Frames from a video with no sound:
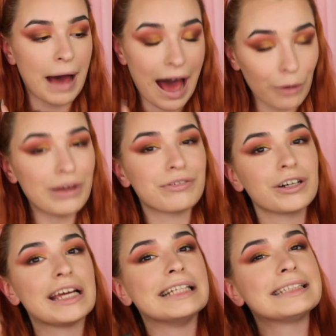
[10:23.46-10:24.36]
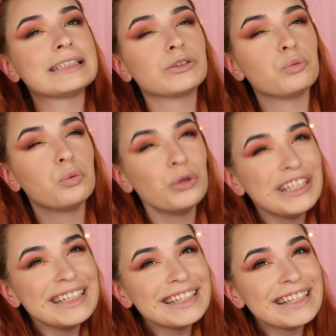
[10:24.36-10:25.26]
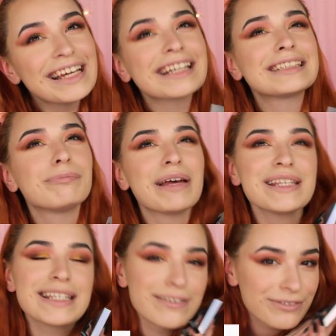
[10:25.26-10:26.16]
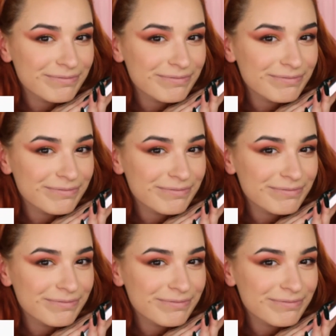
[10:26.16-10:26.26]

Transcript: However, it's really expensive,